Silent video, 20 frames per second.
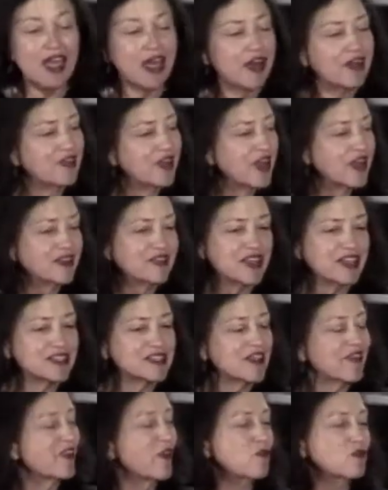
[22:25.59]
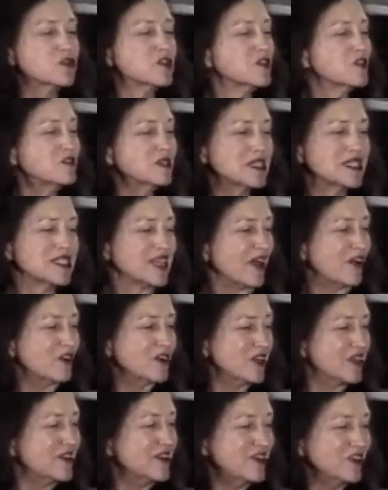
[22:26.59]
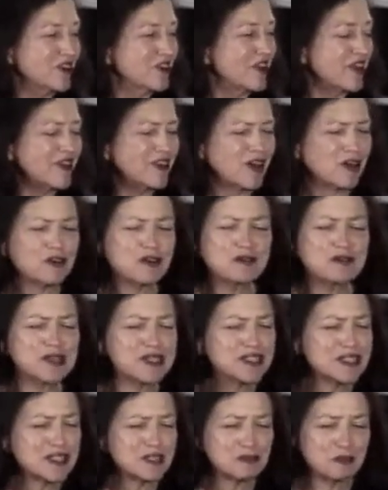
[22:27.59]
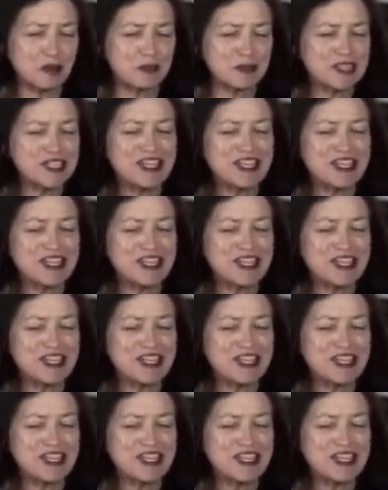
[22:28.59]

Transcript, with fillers: And they, they said they were so astounded. You know, they thought, who is this woman?